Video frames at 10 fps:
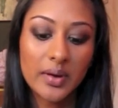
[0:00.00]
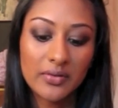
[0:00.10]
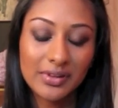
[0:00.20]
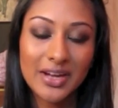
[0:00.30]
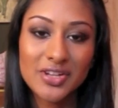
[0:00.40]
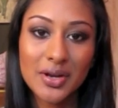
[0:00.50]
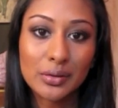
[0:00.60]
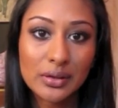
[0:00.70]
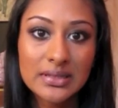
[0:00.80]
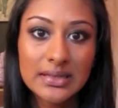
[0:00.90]
Whatever the
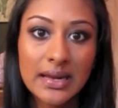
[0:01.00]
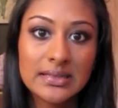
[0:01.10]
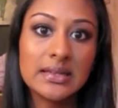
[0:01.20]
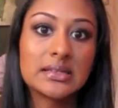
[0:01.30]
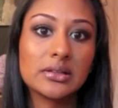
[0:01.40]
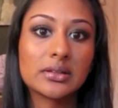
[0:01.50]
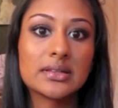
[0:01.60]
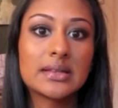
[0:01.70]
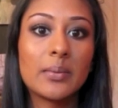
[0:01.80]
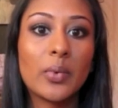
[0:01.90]
eyeshadow looks like tends to look the
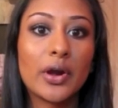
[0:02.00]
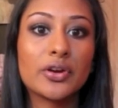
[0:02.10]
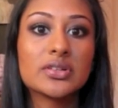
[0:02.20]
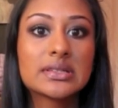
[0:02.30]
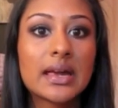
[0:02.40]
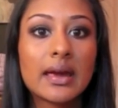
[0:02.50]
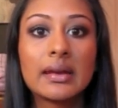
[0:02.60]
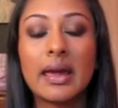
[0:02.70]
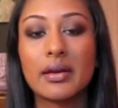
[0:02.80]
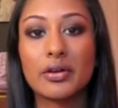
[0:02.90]
same way on your
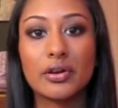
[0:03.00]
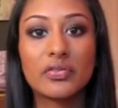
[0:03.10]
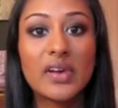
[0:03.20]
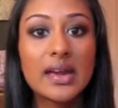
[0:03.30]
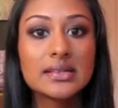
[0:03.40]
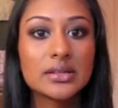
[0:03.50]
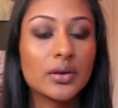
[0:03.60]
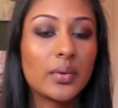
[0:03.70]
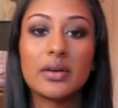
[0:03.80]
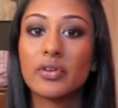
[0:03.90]
skin and on your face, you
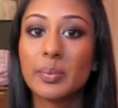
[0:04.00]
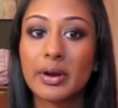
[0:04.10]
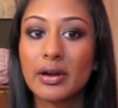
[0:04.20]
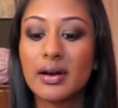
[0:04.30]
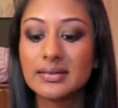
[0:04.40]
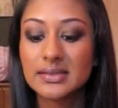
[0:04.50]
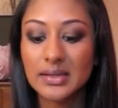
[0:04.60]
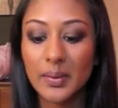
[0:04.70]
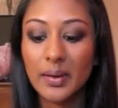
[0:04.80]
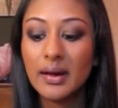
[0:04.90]
know, wherever you put it on.
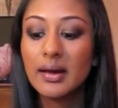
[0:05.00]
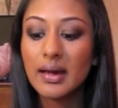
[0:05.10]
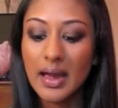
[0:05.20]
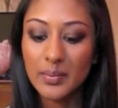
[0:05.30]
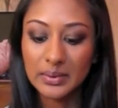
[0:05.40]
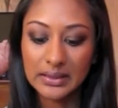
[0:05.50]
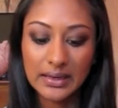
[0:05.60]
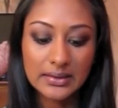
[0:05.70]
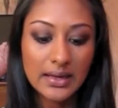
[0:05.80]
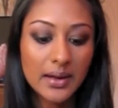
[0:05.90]
So I really
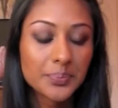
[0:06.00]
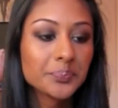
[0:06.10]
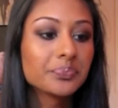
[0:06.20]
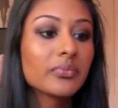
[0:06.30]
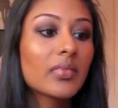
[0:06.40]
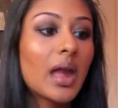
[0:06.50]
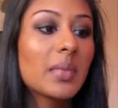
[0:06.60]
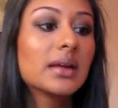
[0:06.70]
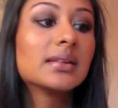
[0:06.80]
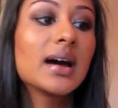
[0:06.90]
like that.
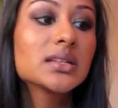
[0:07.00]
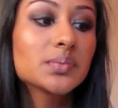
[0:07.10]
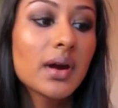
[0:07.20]
And my last